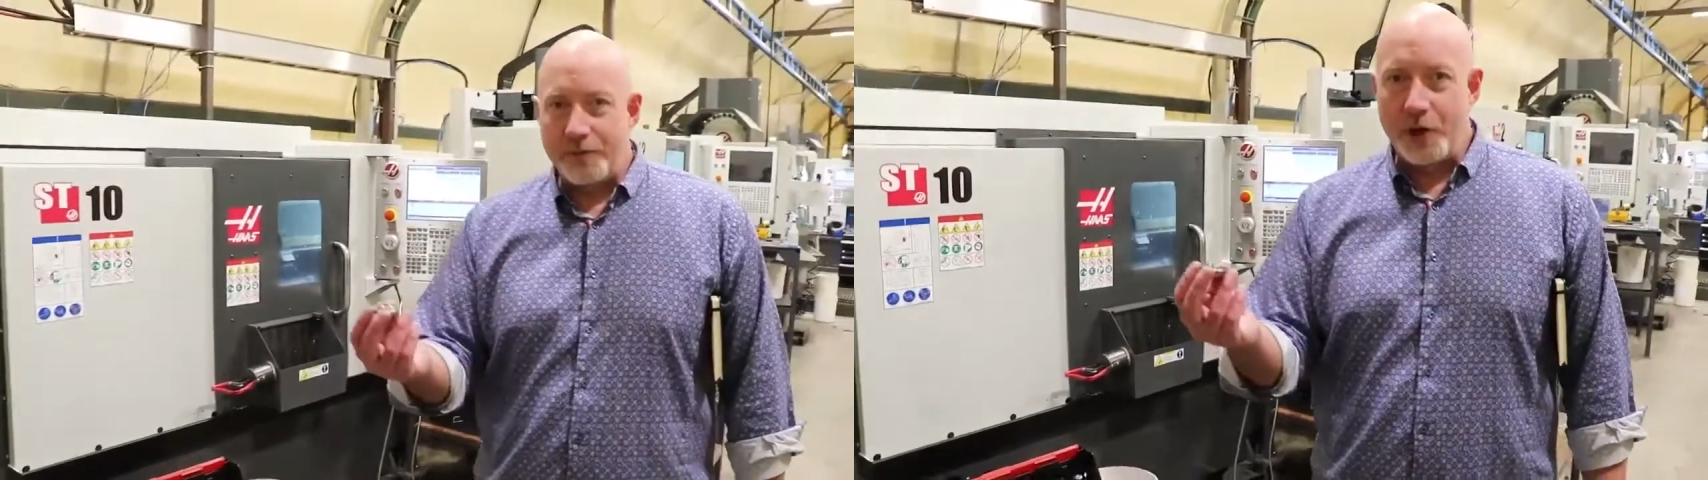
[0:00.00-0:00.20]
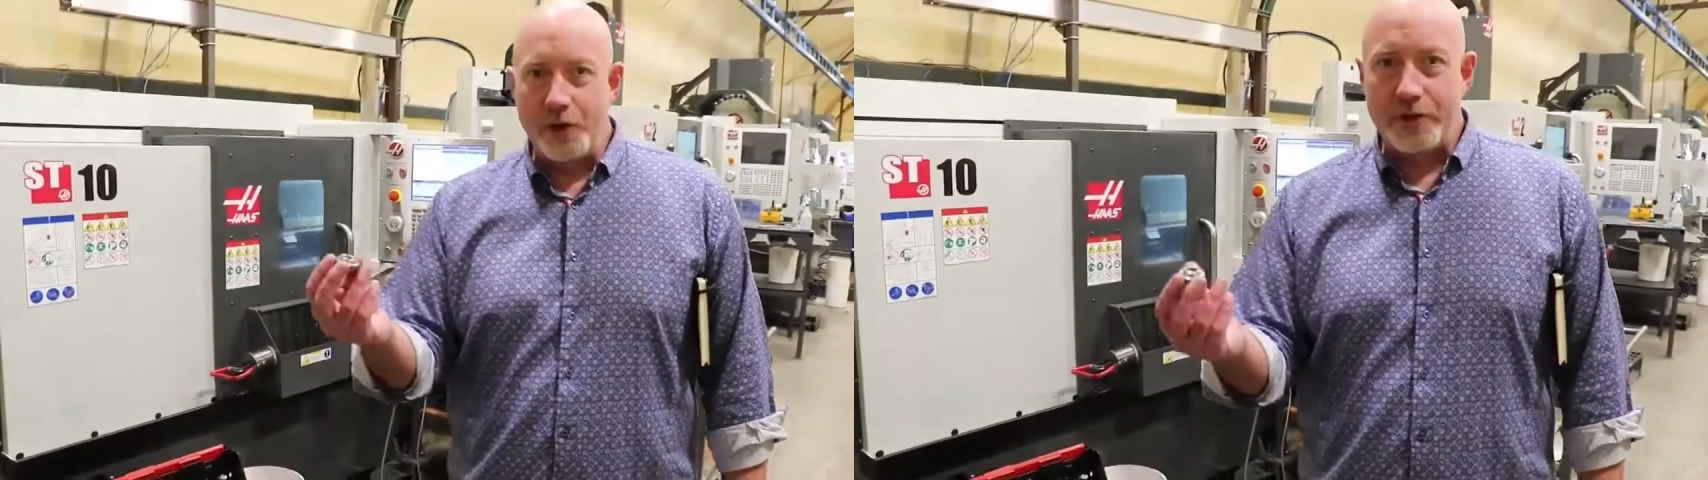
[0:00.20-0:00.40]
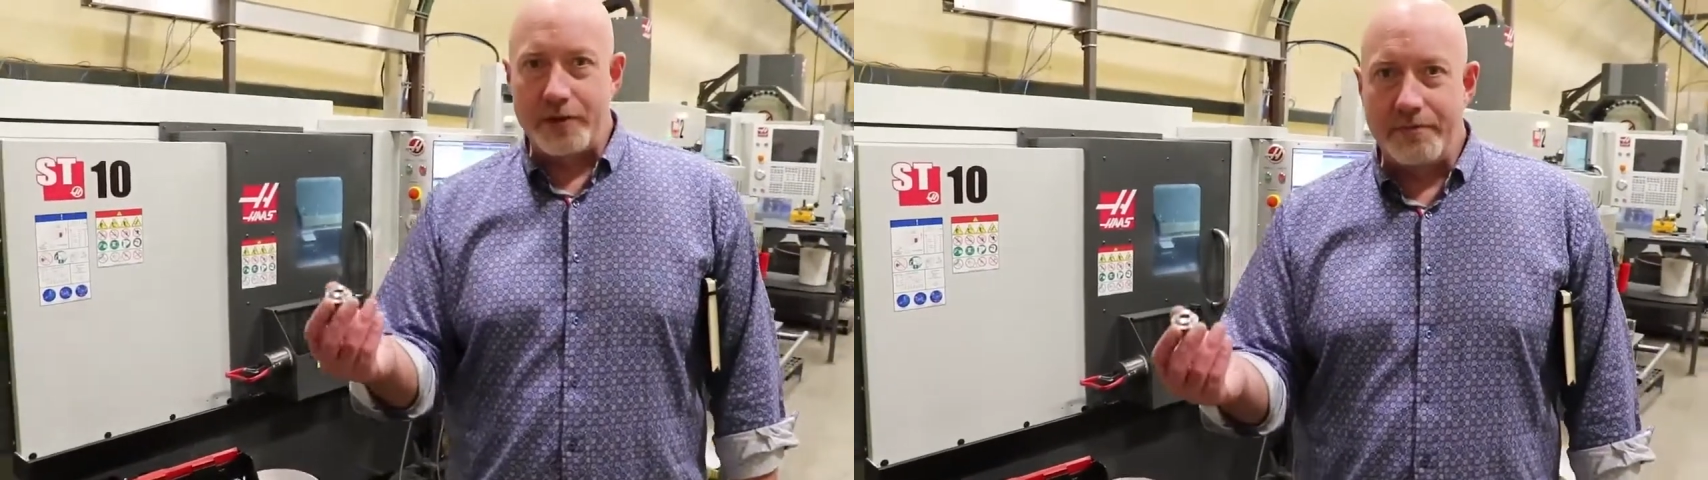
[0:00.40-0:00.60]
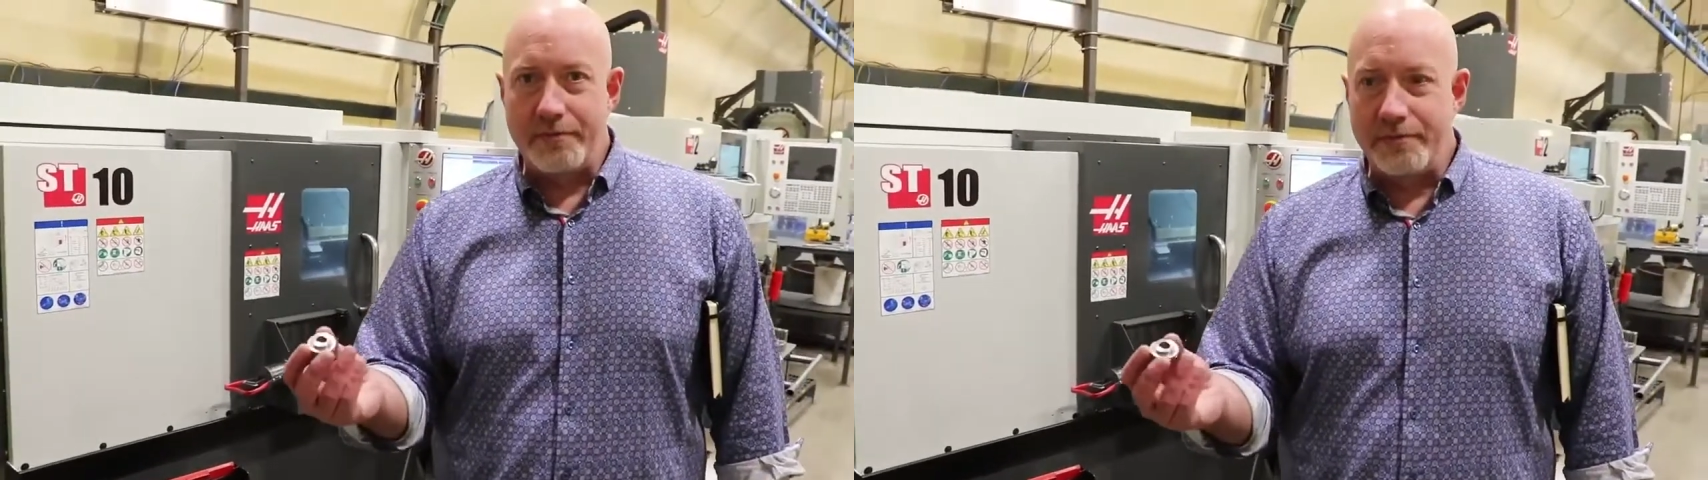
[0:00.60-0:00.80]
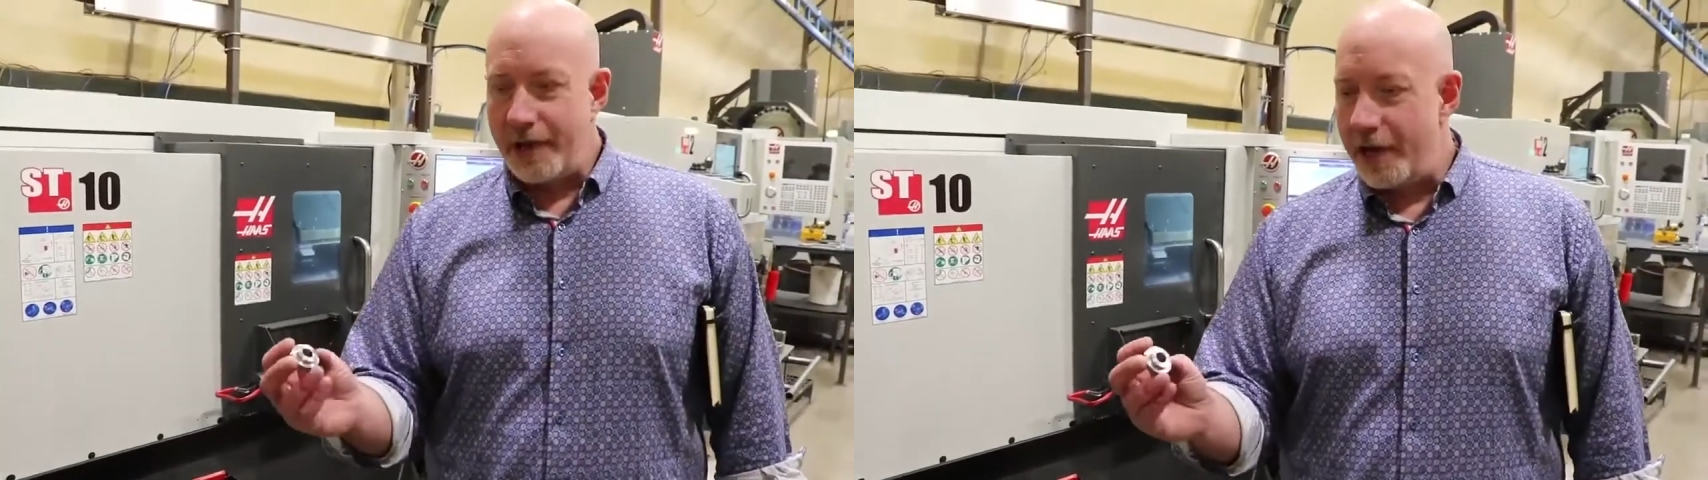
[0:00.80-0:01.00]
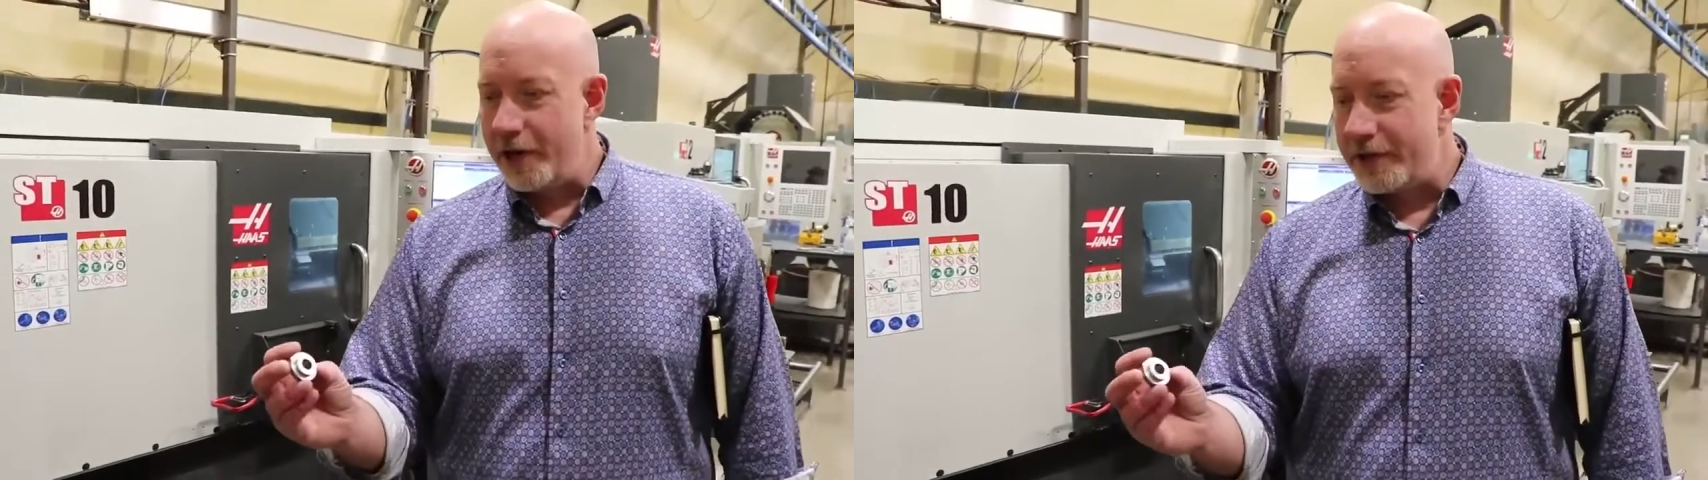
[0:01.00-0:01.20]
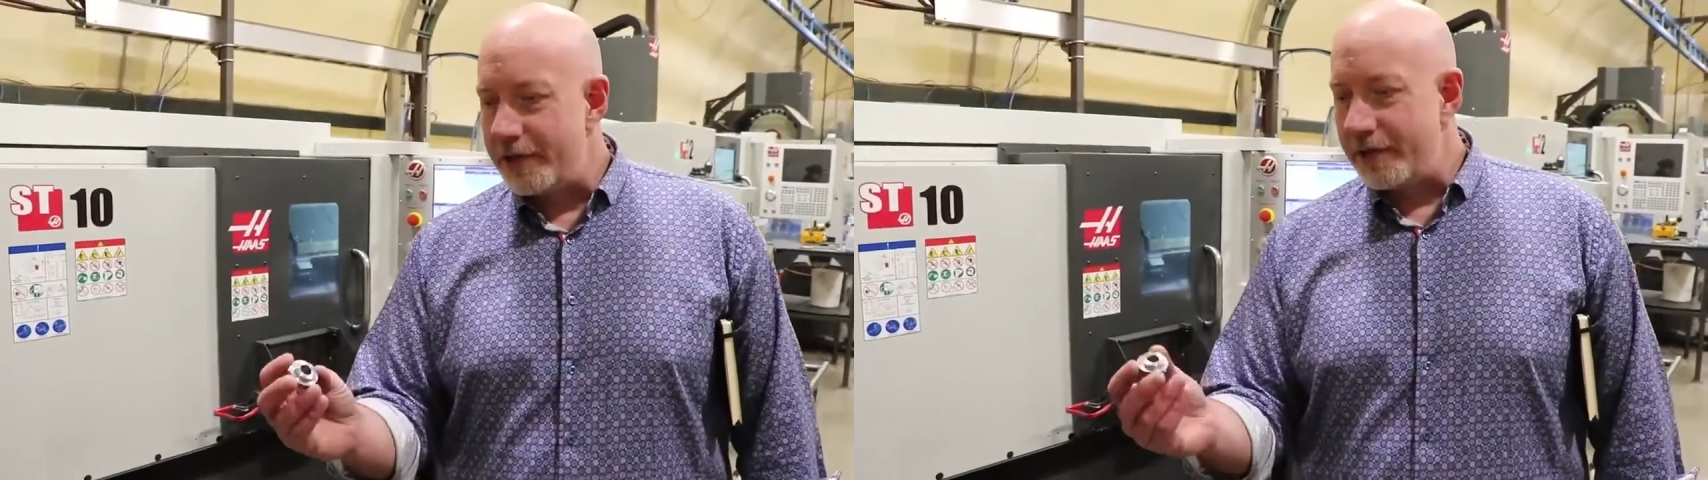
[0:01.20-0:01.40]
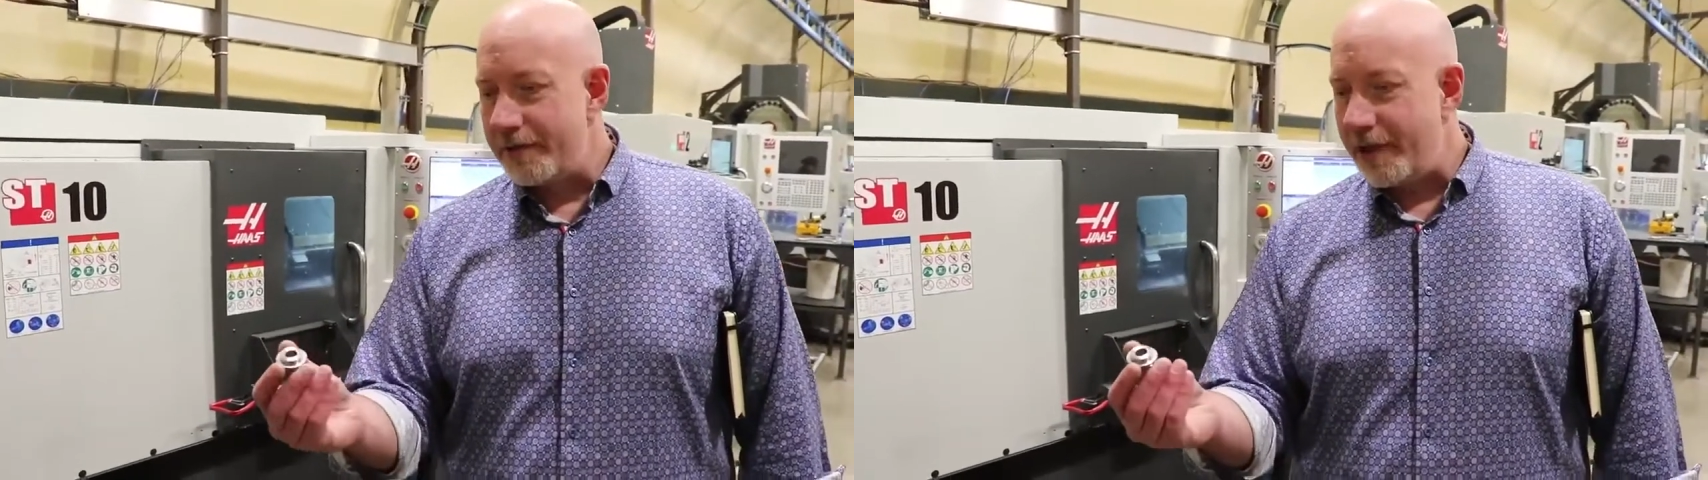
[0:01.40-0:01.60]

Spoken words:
we use hundreds and